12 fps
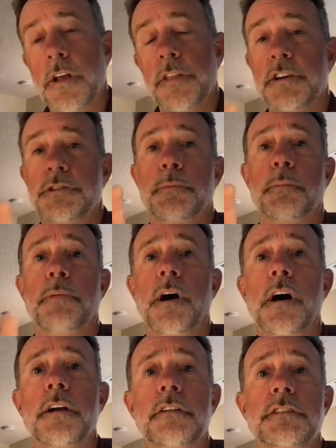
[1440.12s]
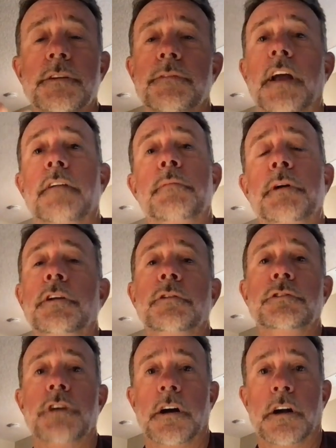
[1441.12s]
there's a preponderance of everybody
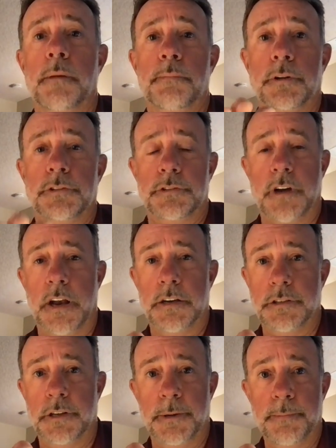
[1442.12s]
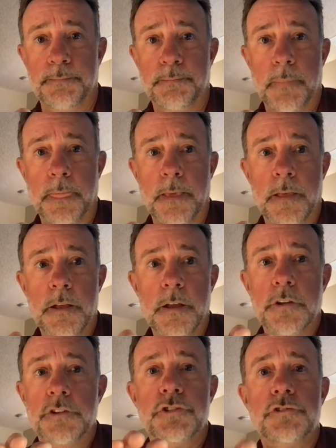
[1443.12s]
who's hung up on strategy.
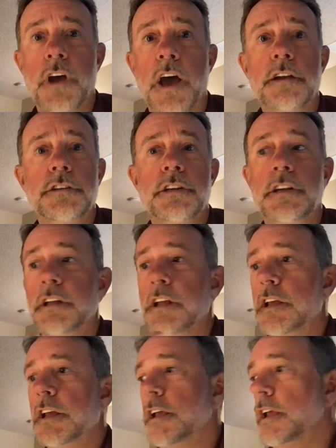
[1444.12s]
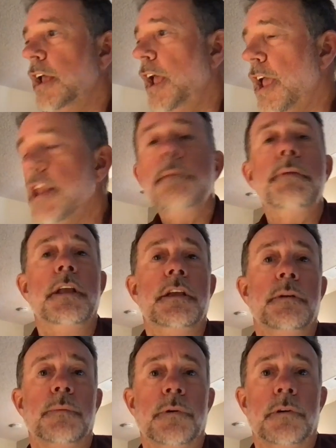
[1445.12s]
Strategy, anybody in
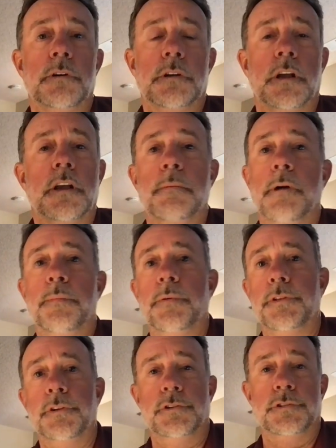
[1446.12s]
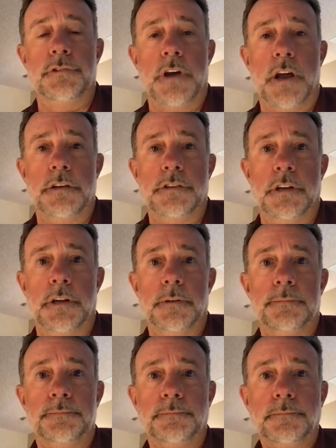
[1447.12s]
the world can come up with a new strategy.
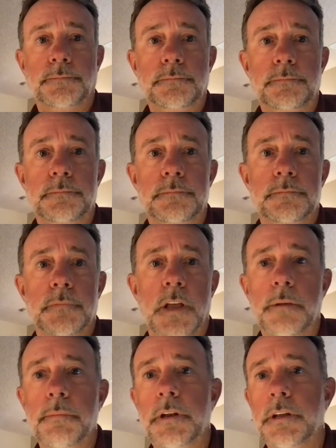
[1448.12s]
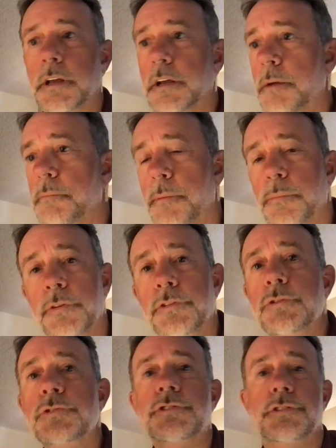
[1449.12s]
Anybody can come up with
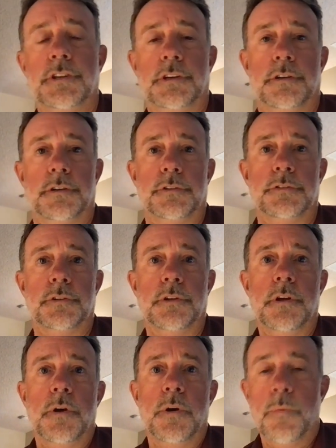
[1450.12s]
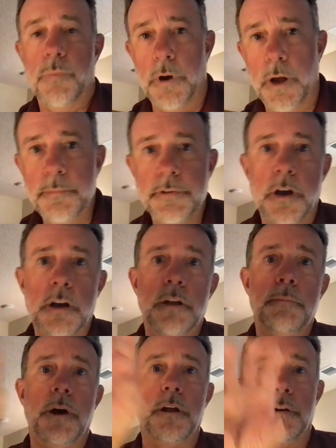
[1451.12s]
new skills. What I'm talking
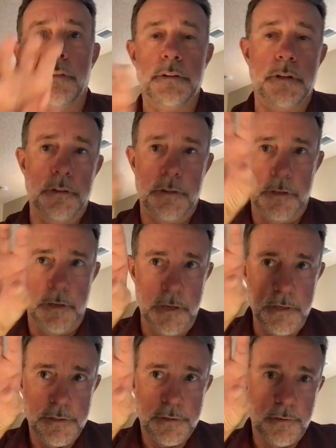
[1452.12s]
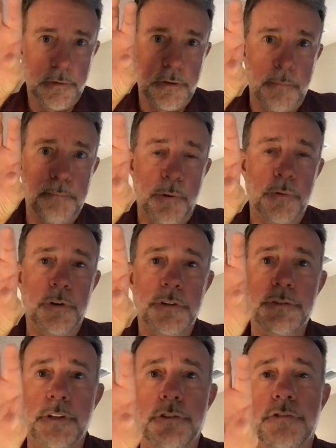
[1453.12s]
about are the internal components
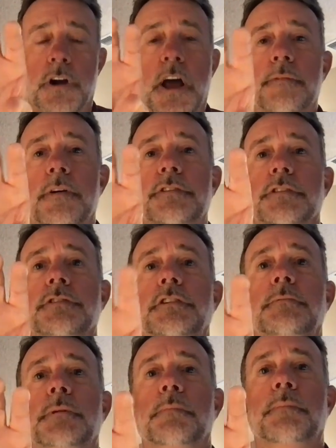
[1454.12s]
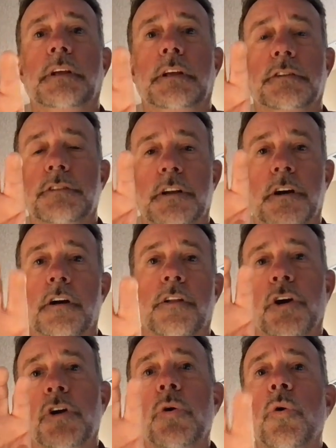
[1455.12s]
that drive us as human beings, that are
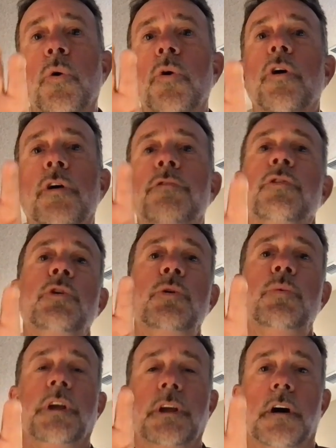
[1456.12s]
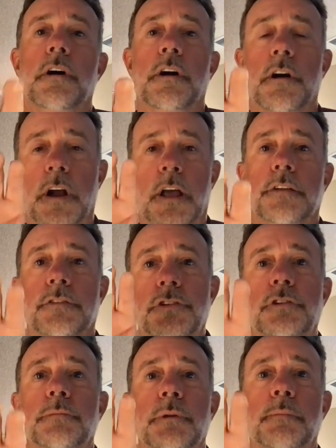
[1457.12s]
the core of who we are as
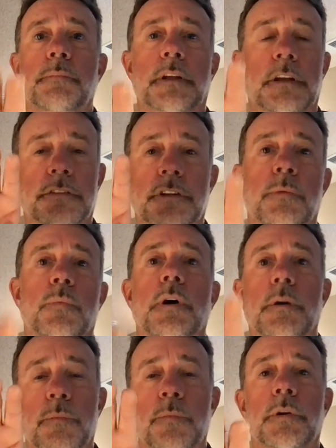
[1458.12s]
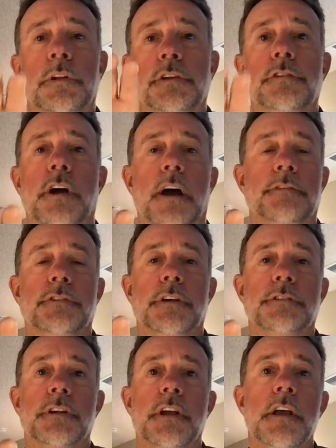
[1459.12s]
human beings and what really drives
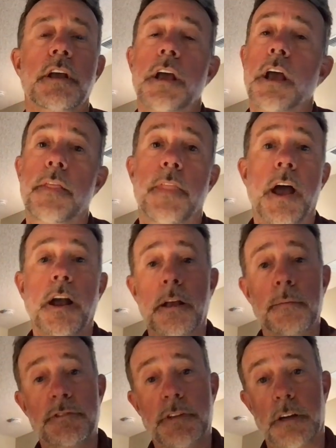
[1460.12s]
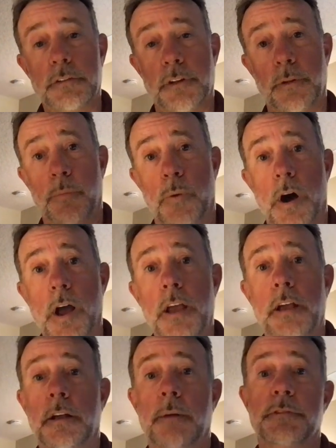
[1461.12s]
us. And that comes down to the why.
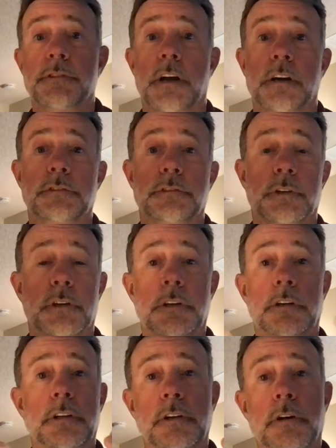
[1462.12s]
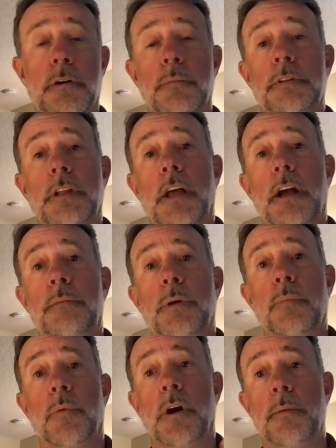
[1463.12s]
It comes down to clearly knowing what the heck we
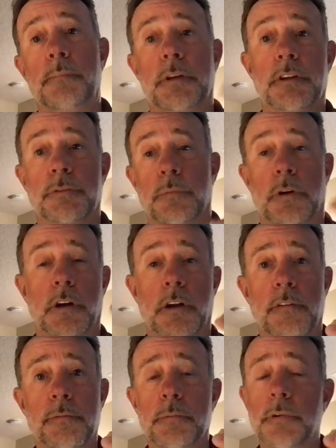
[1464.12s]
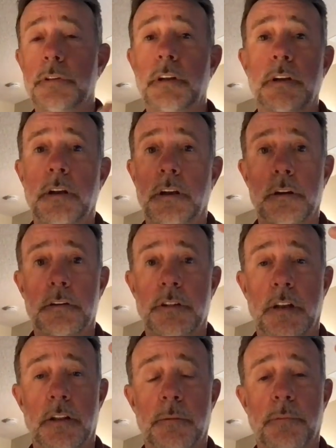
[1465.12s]
want because we're uncomfortable with it, and
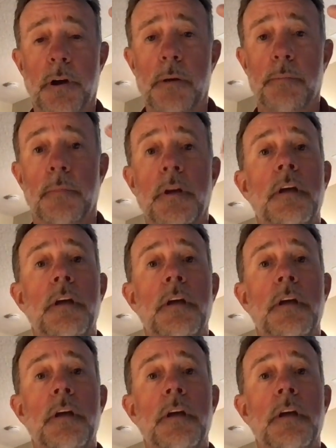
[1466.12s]
understanding the problem.